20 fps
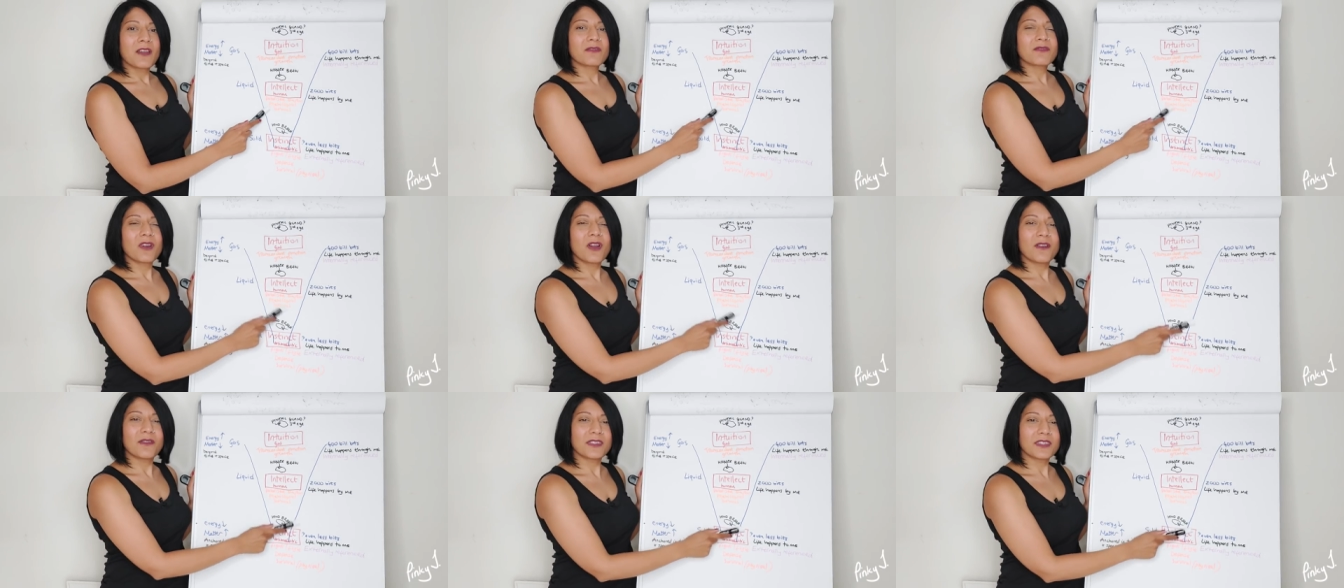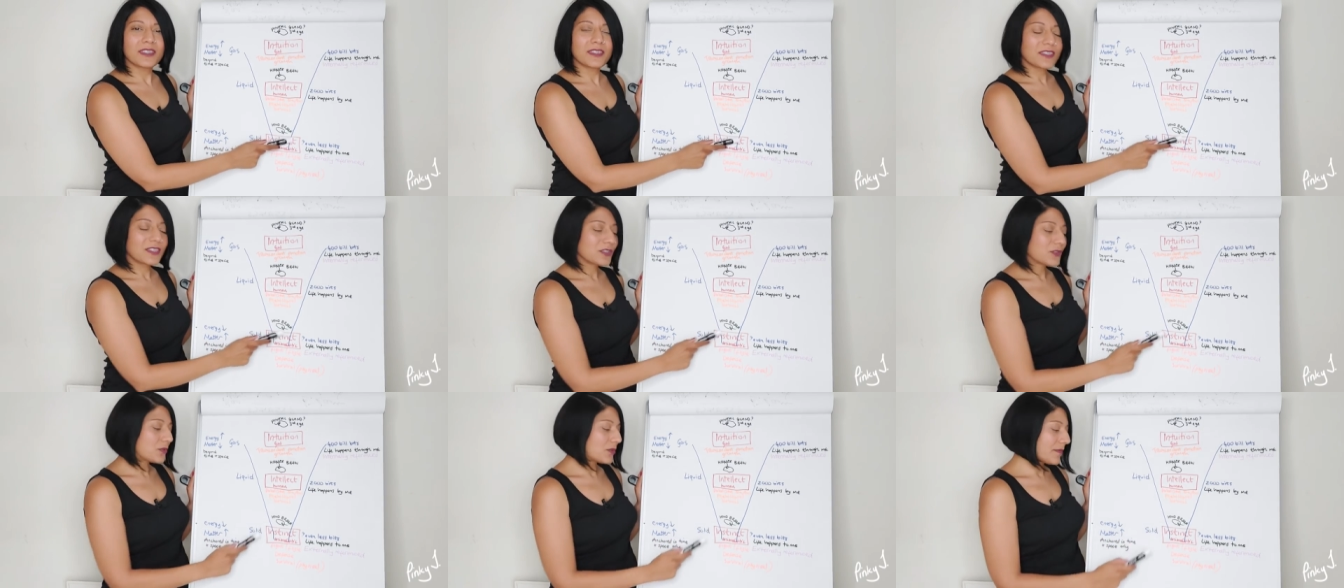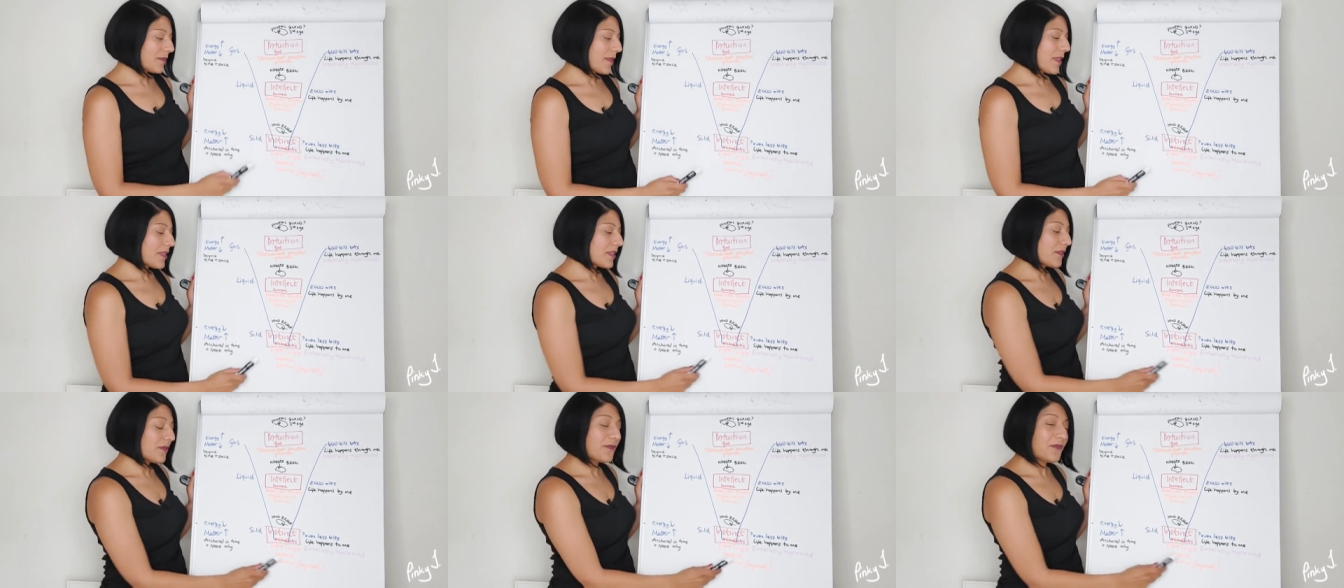rather than the sort of
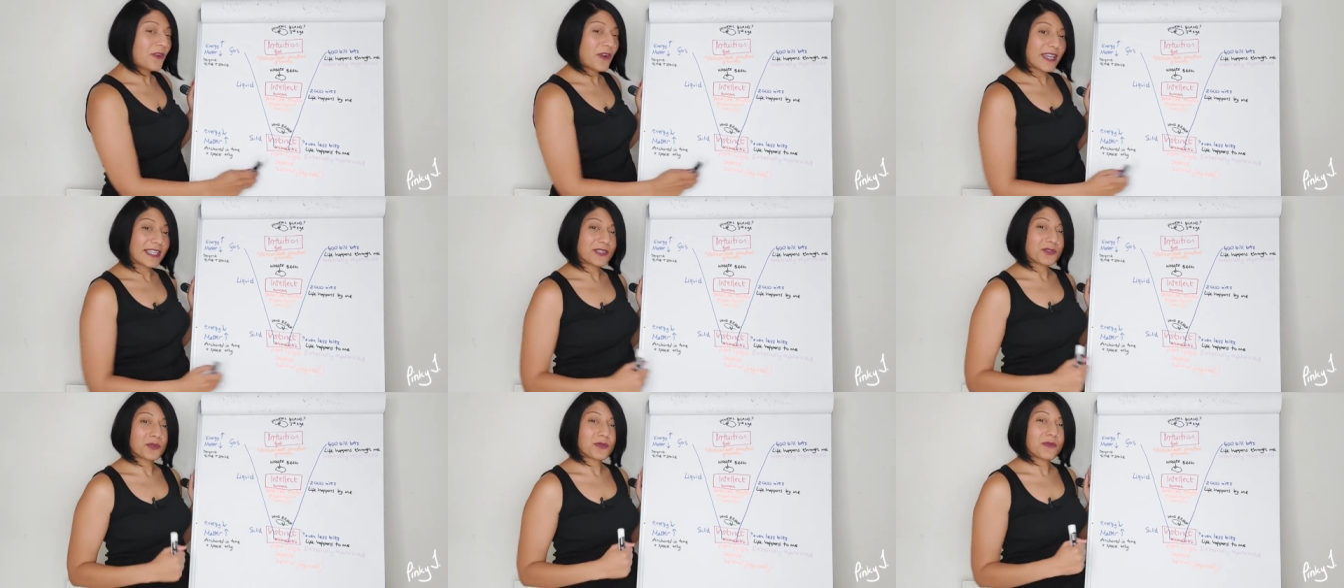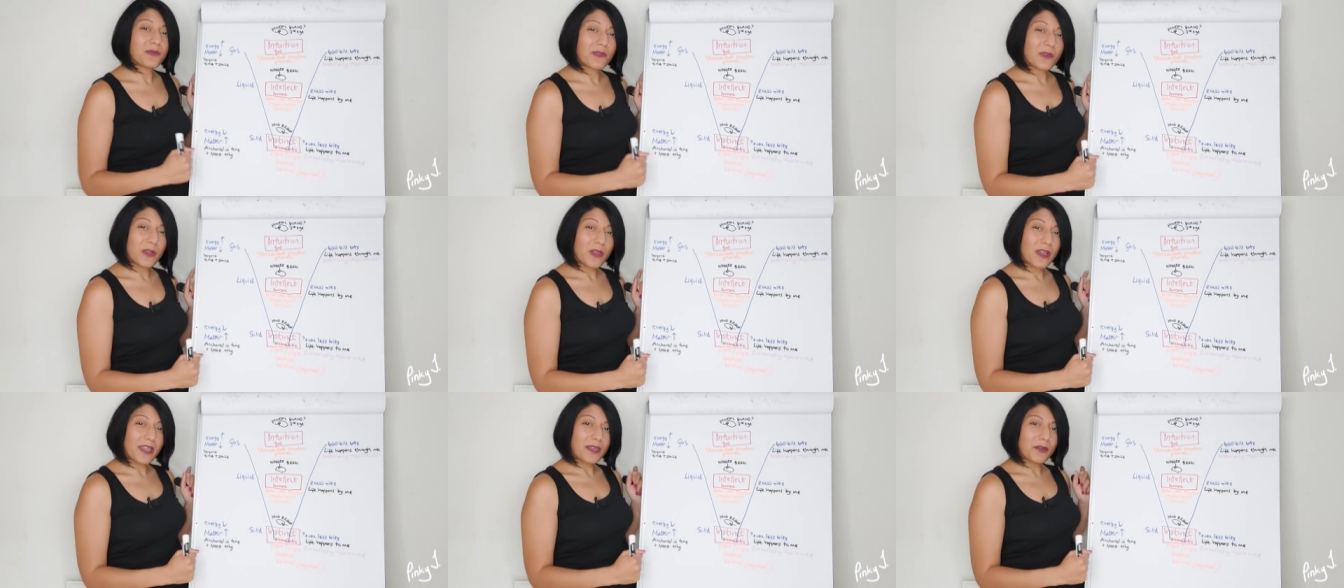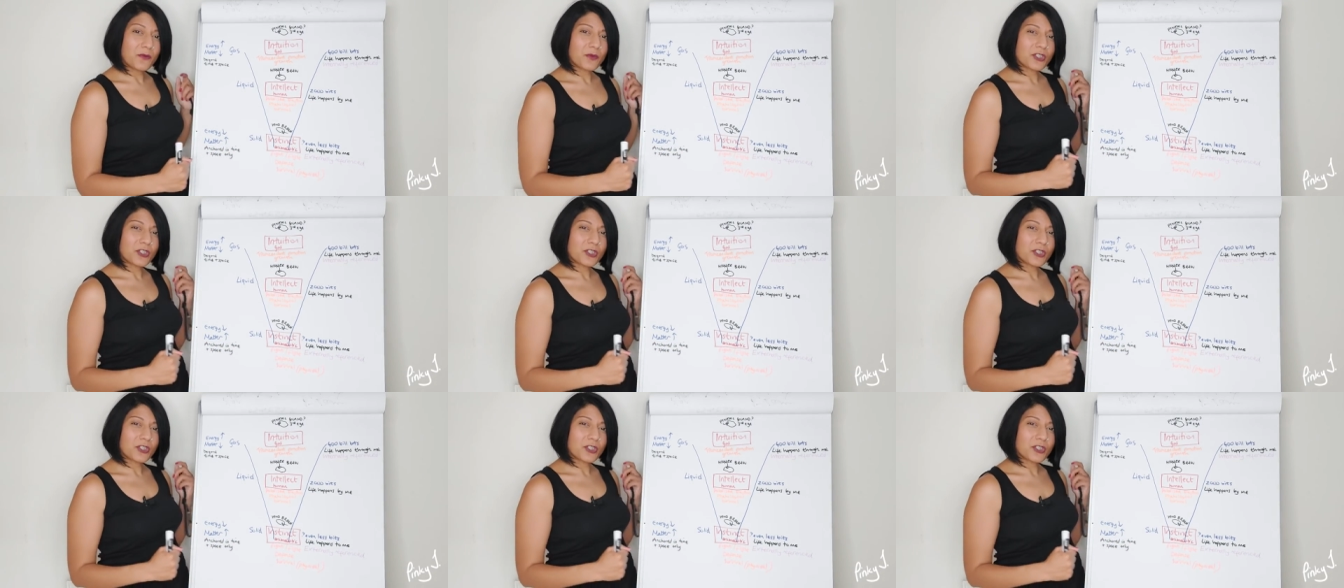the fight or flight,